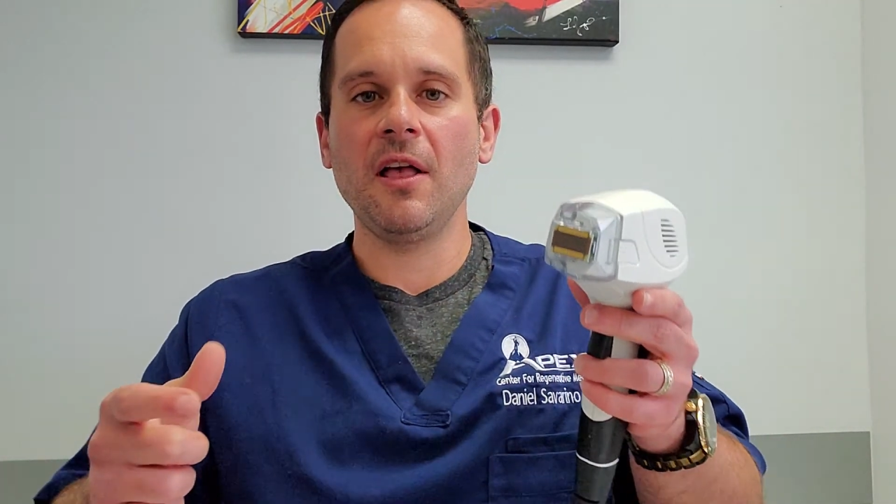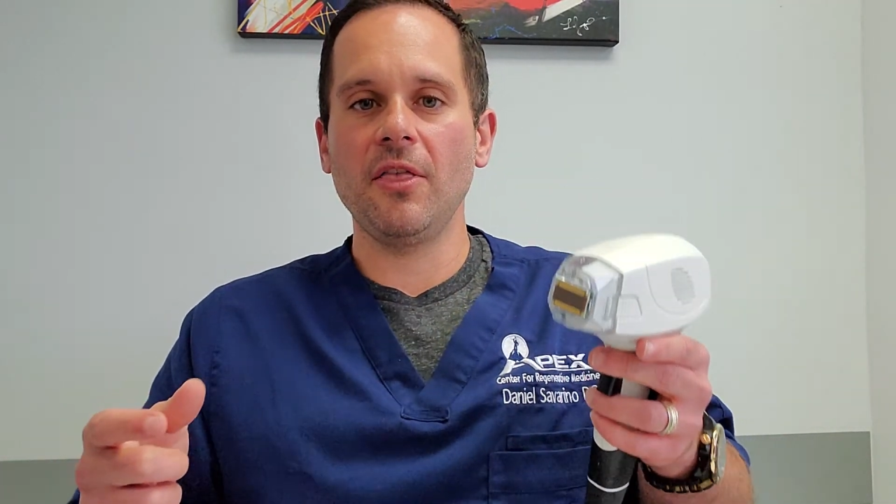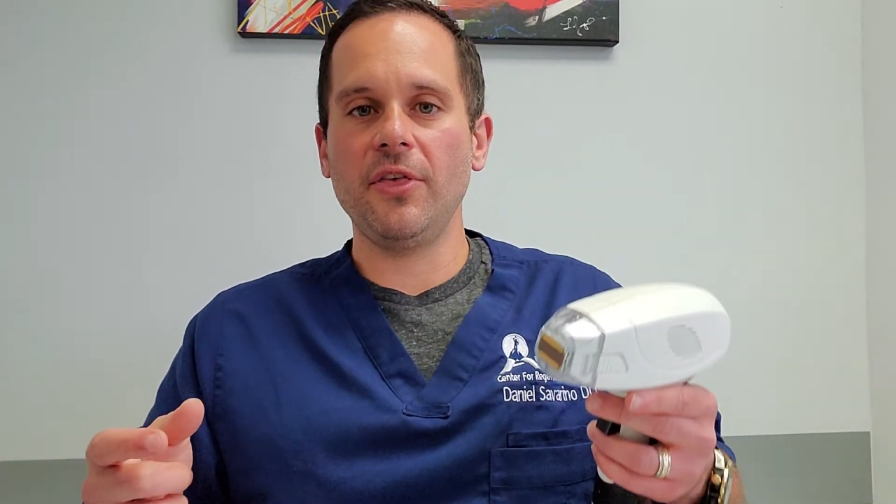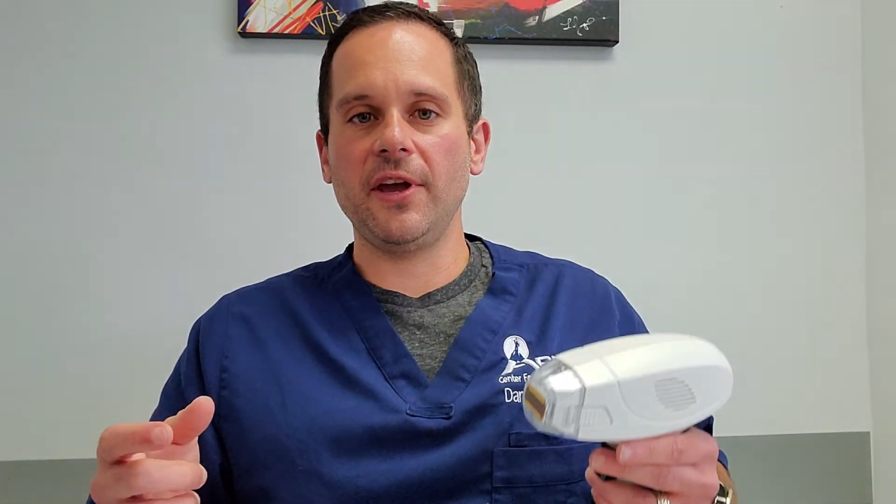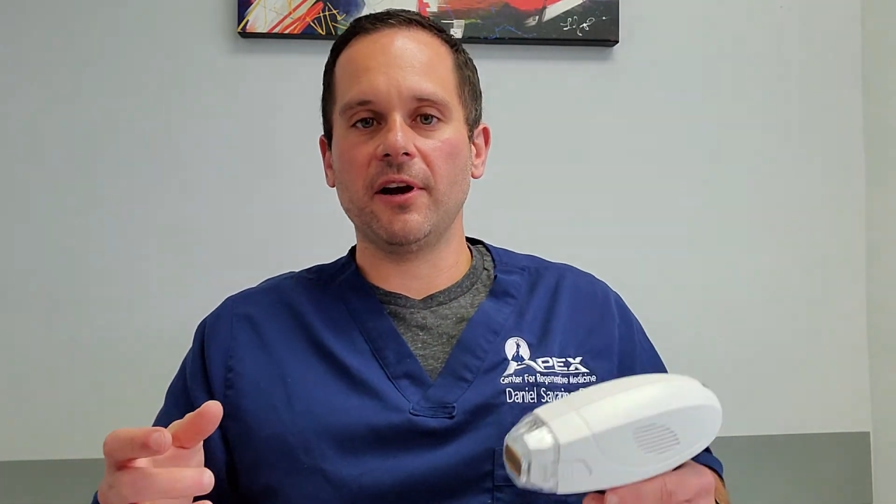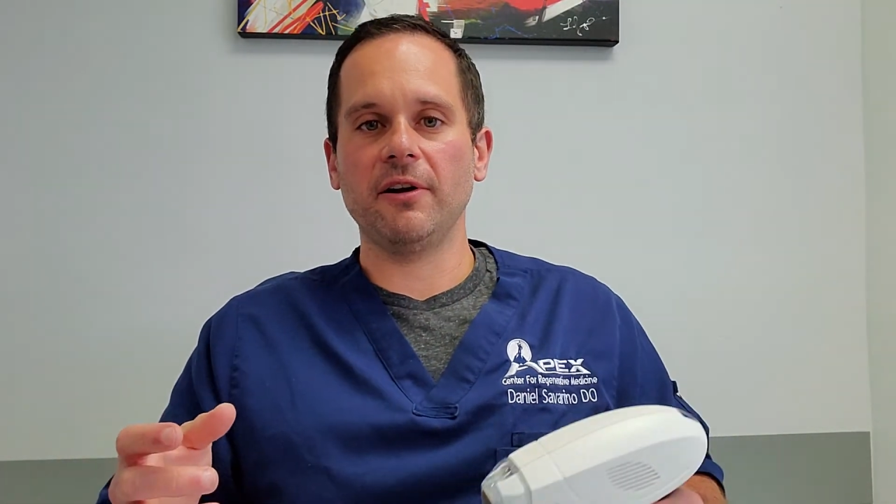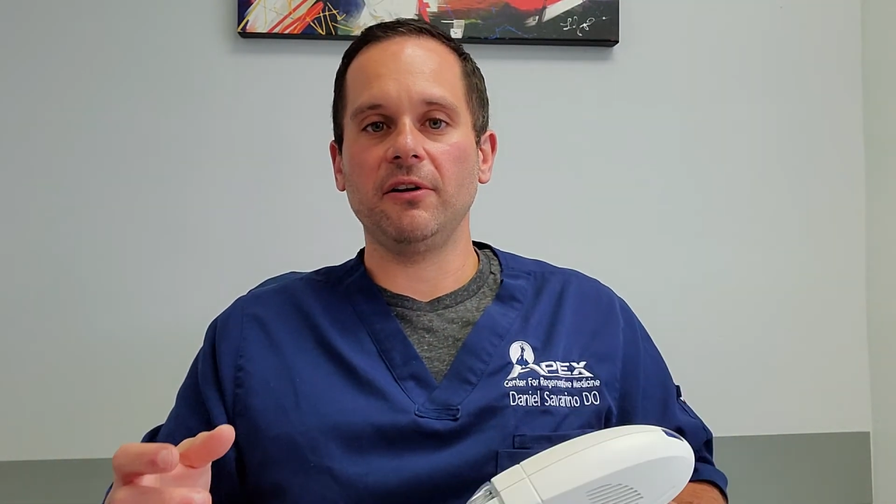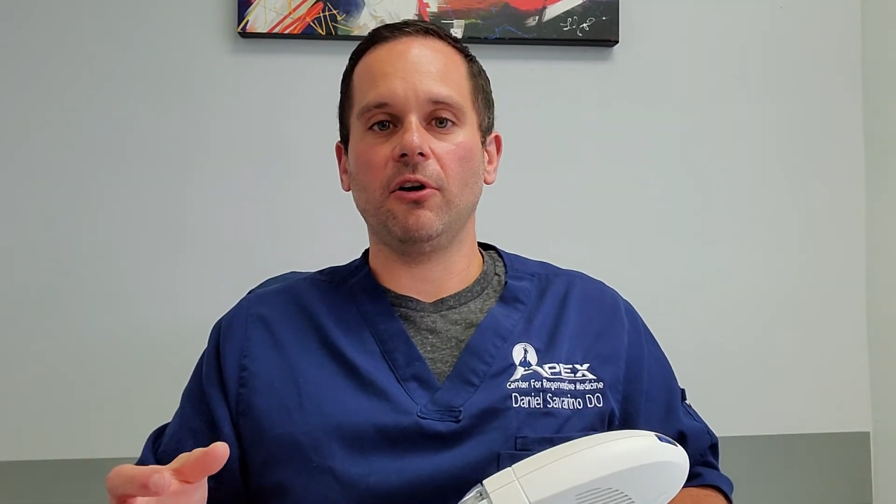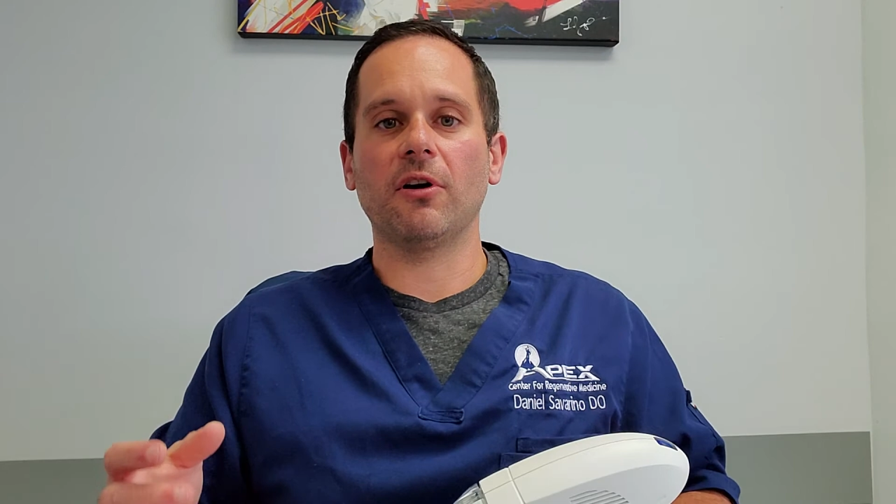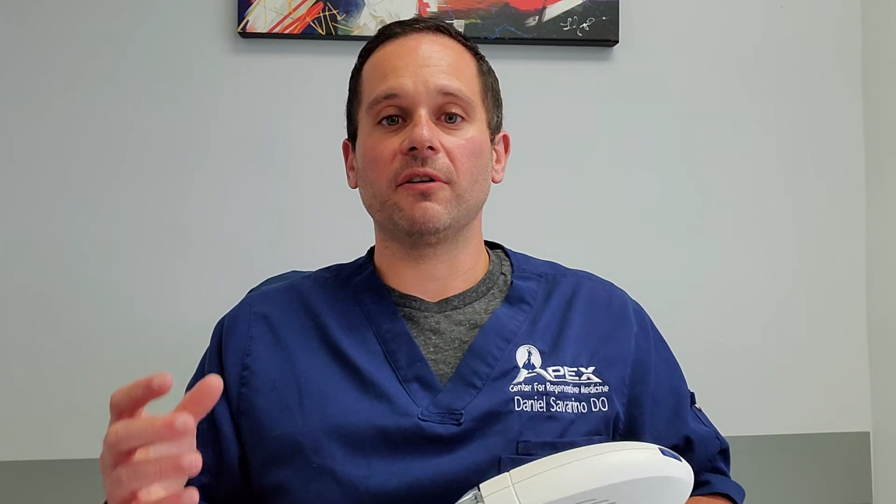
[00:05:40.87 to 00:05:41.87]
there
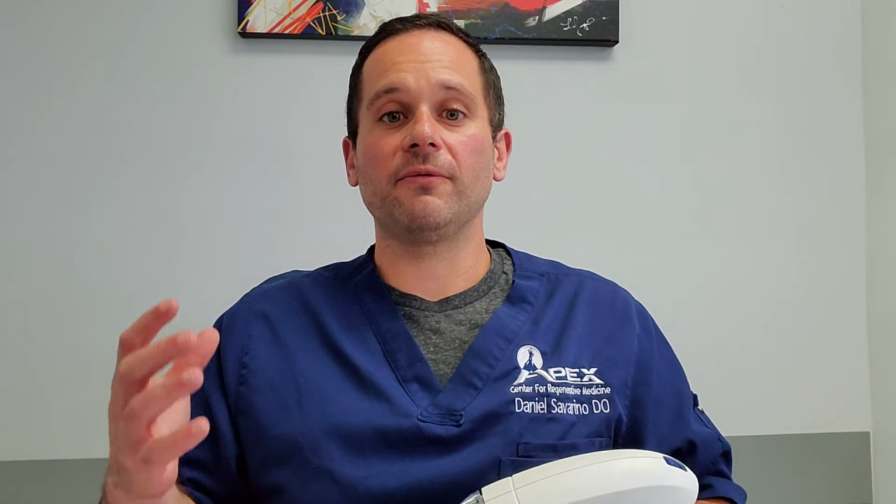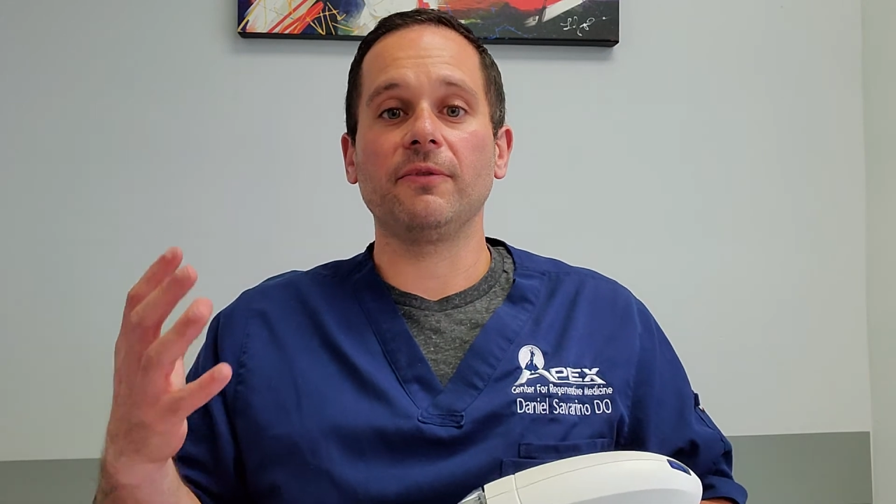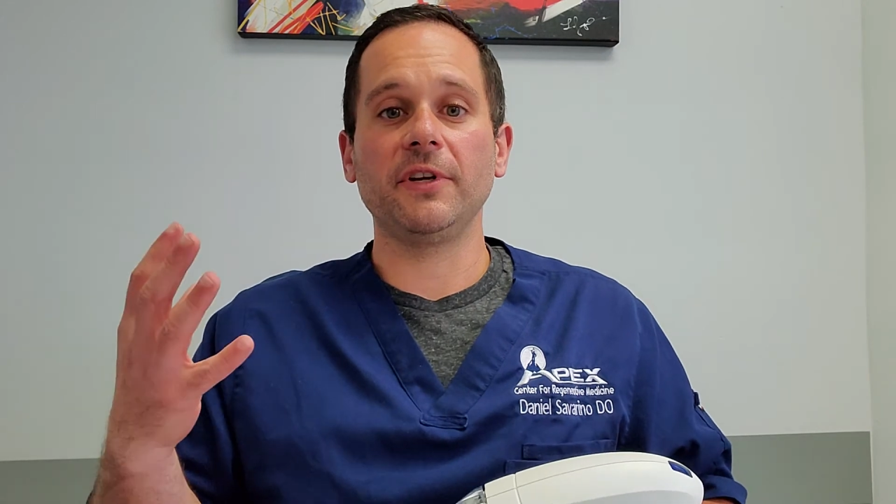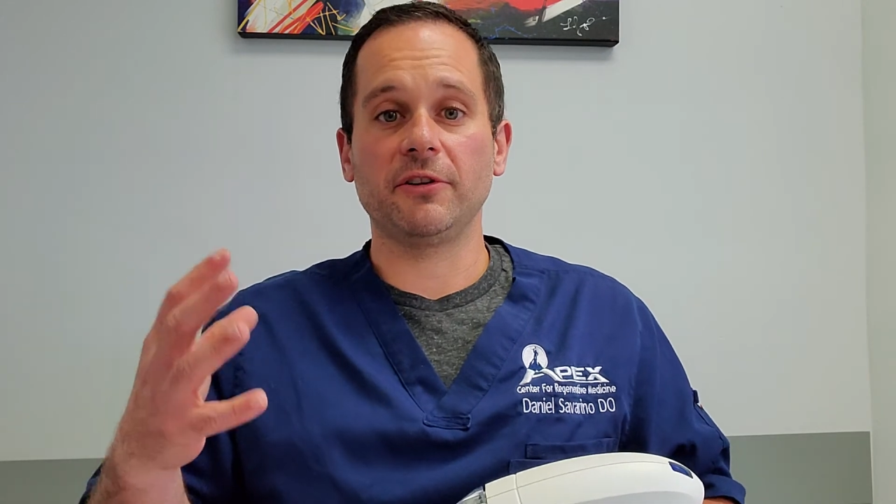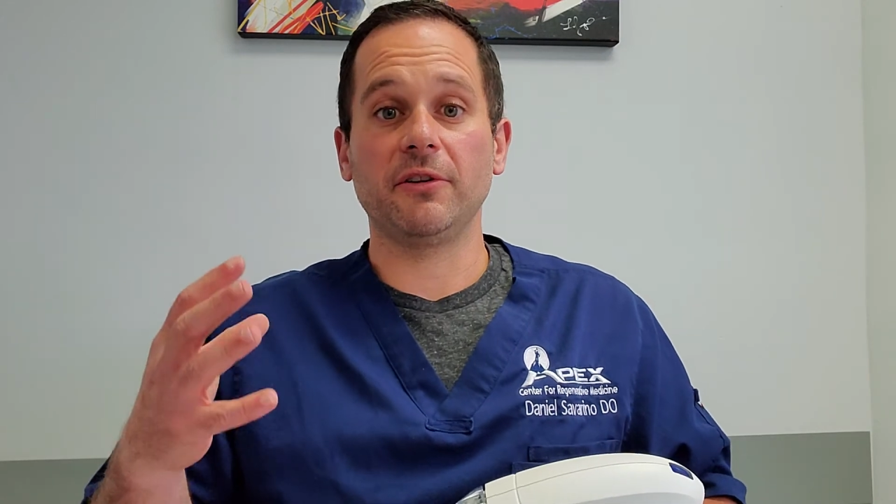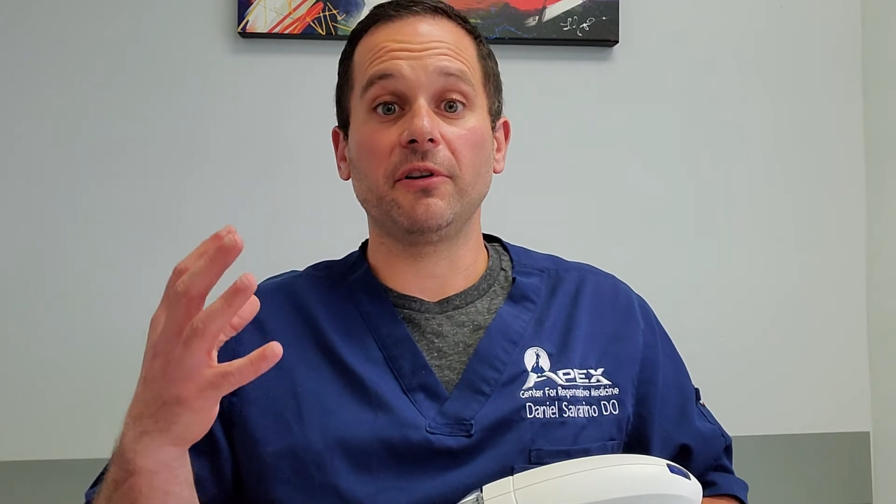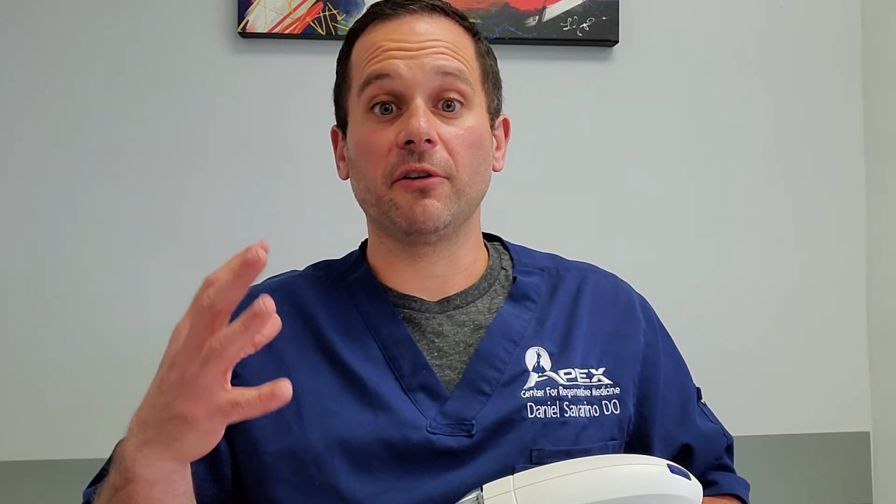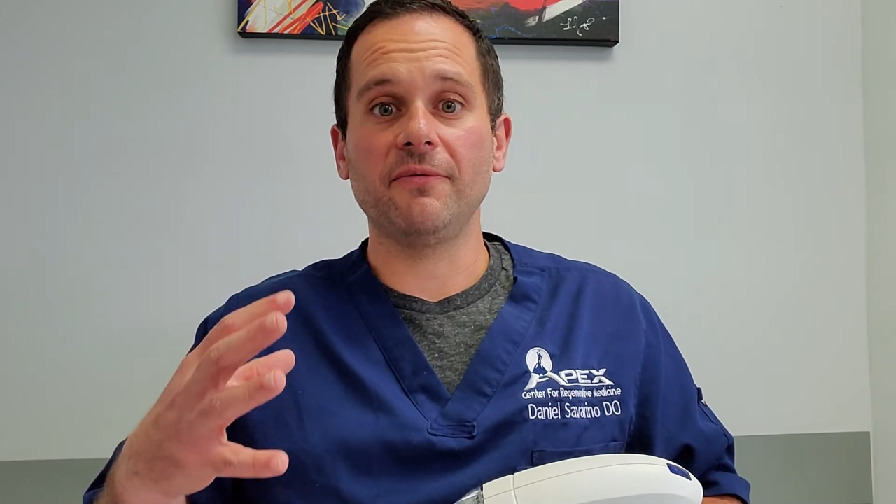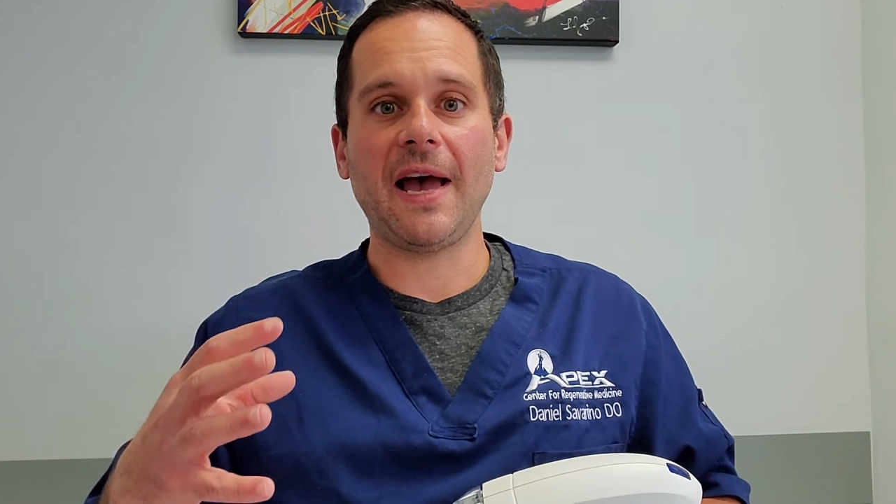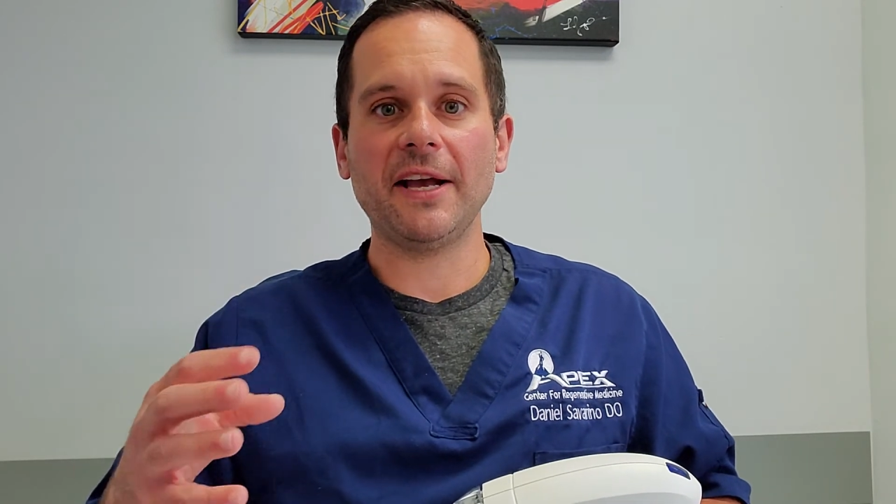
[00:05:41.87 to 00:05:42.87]

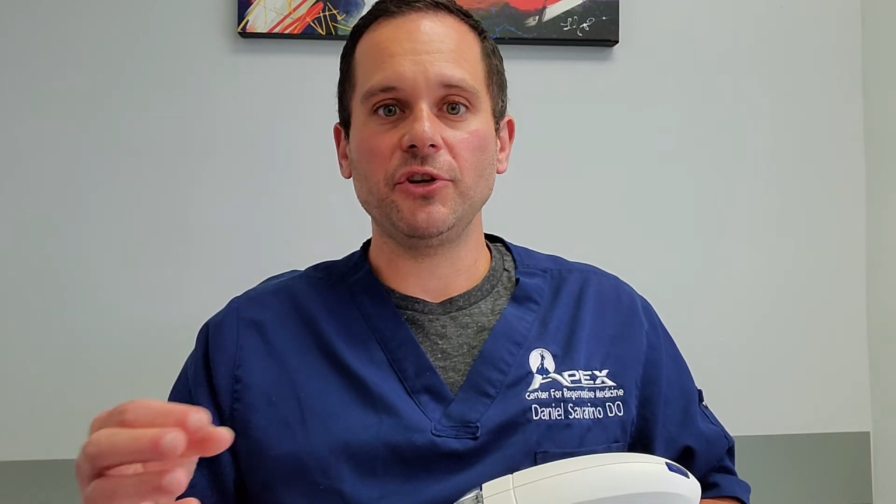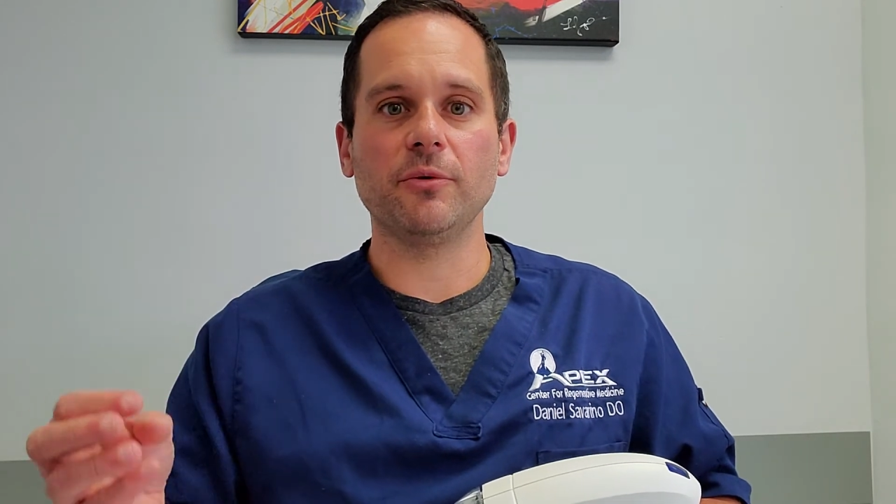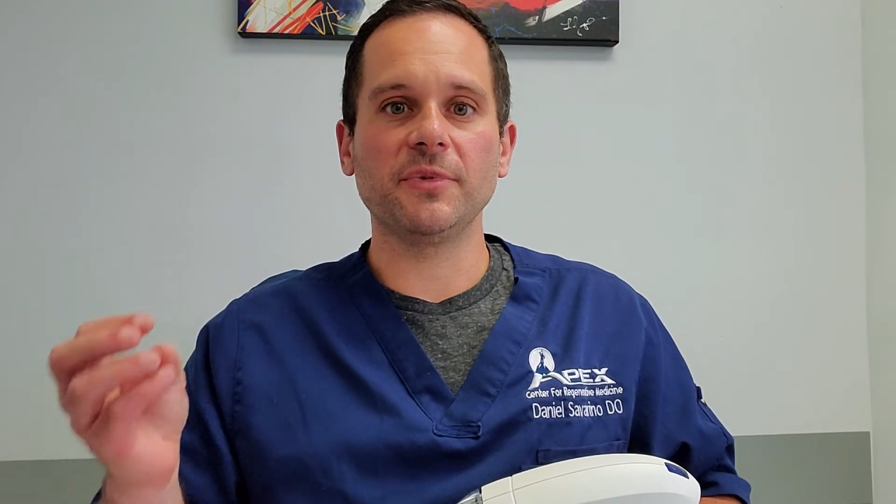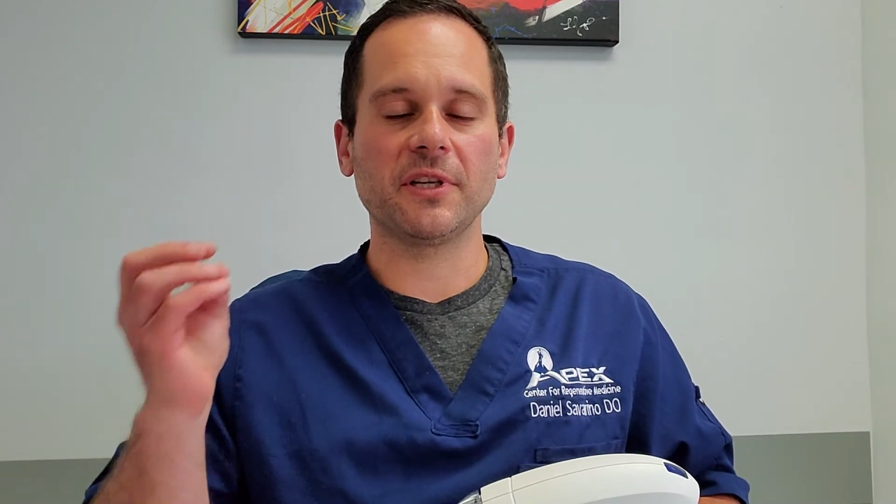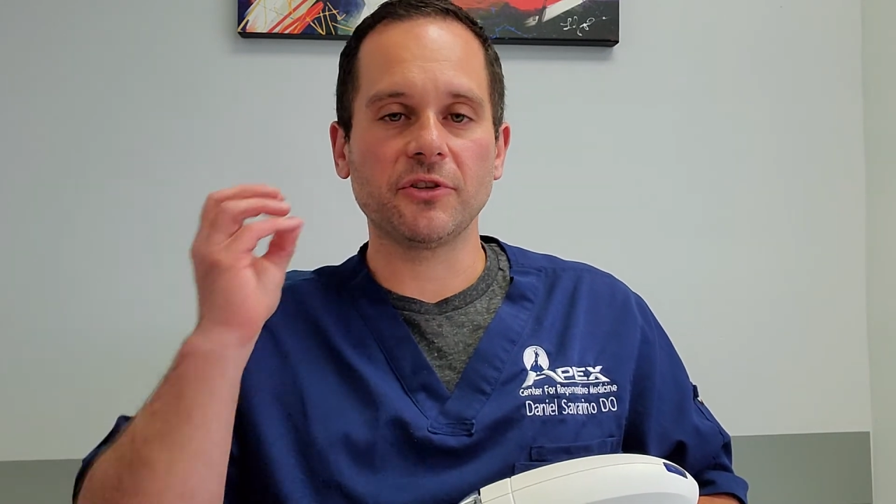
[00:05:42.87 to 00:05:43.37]
are vacuums,